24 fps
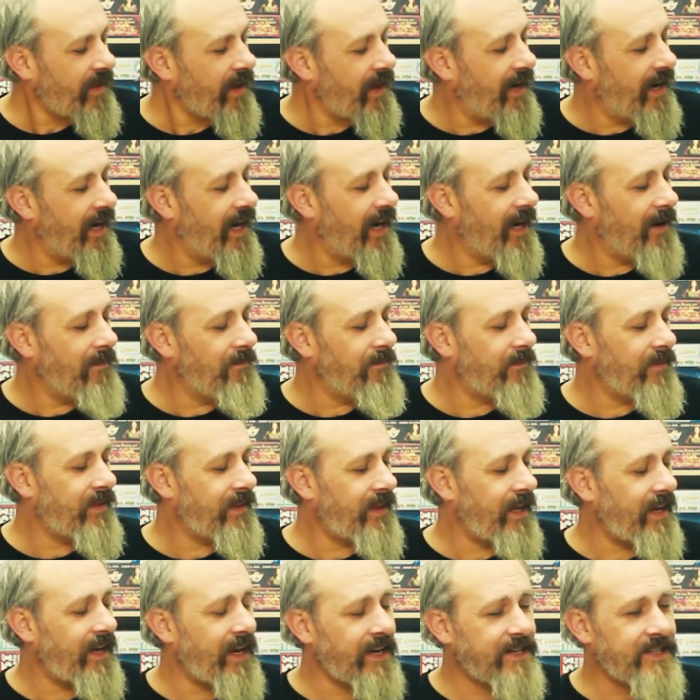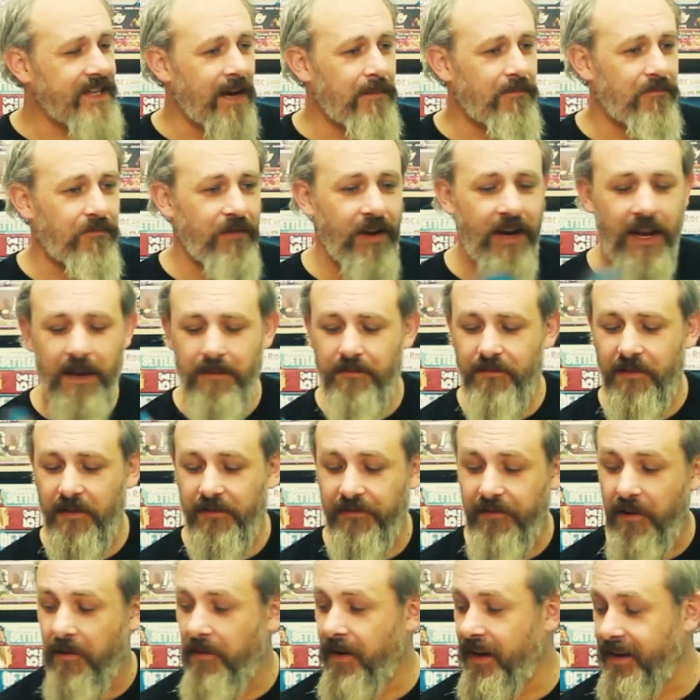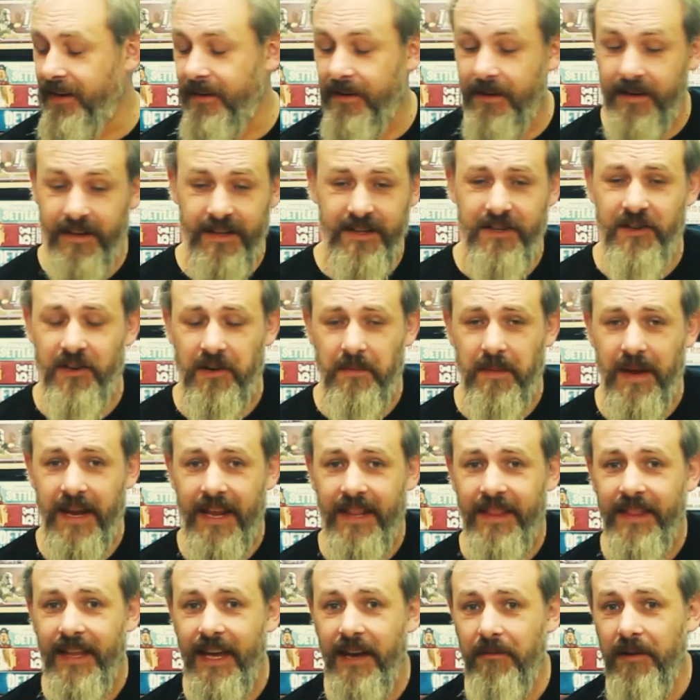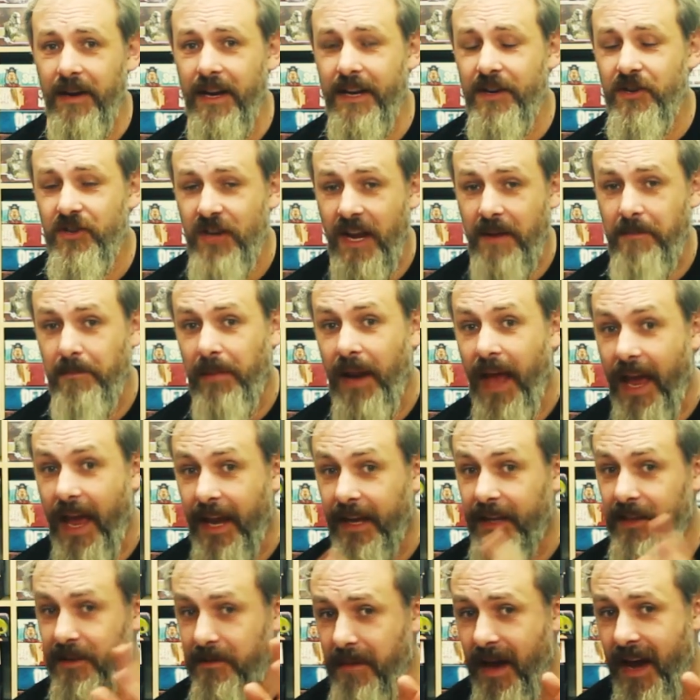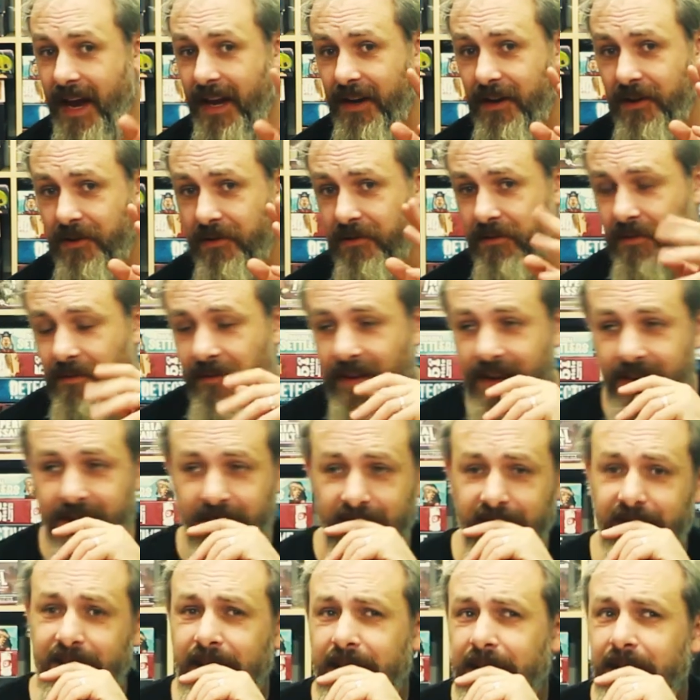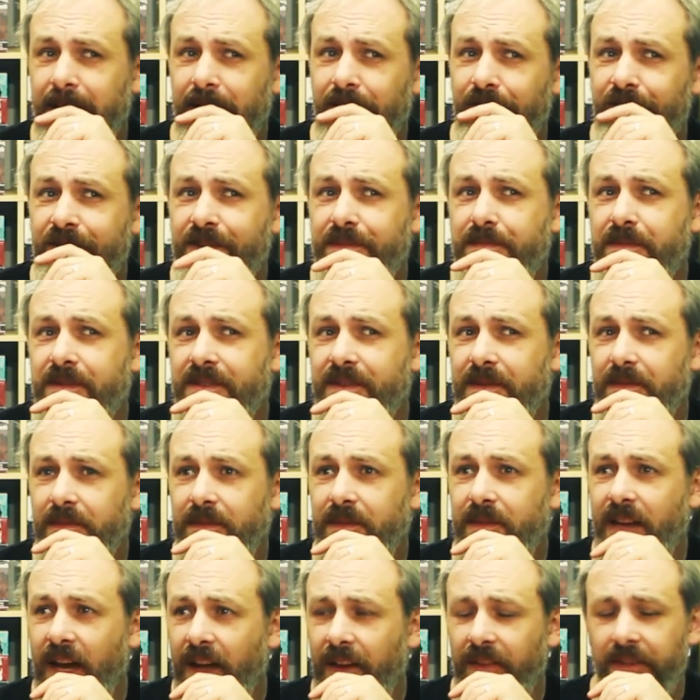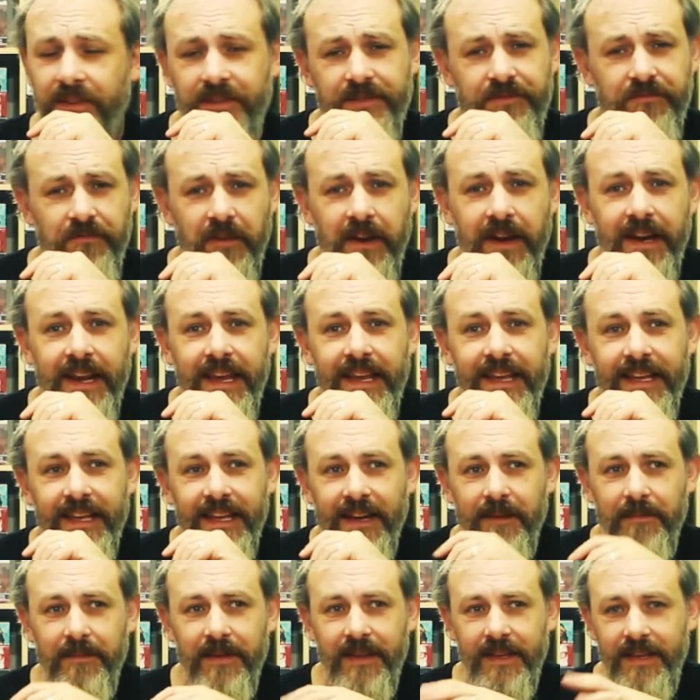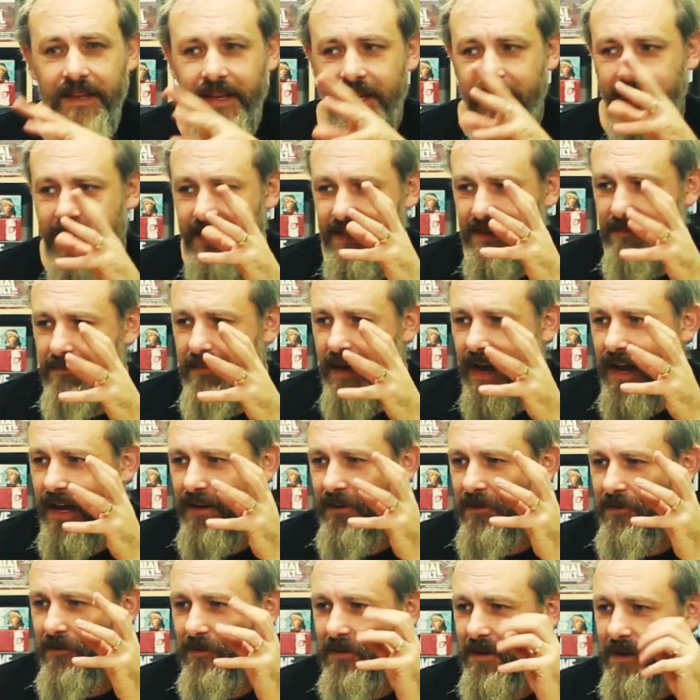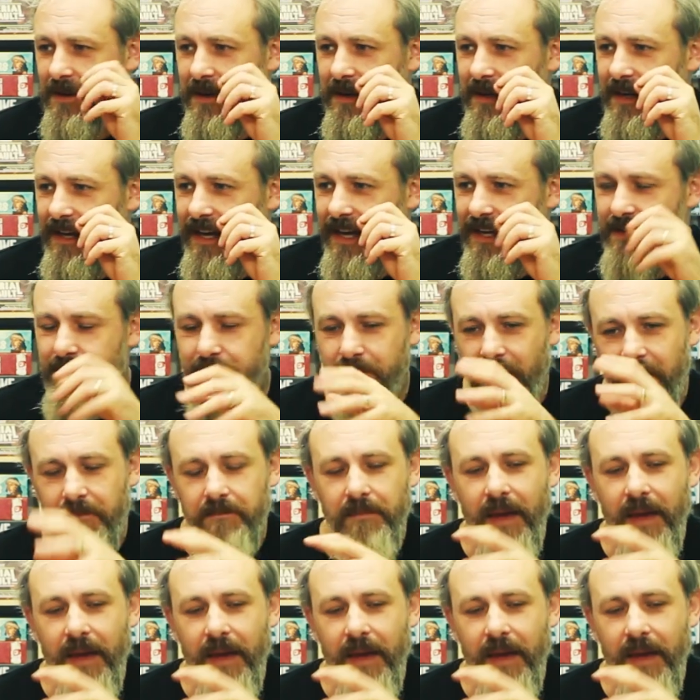Um, the next up, really, we'll throw in, it's got to be in there, really. Shane Black, the man who invented Christmas and guns, really. Um, he's a man who has made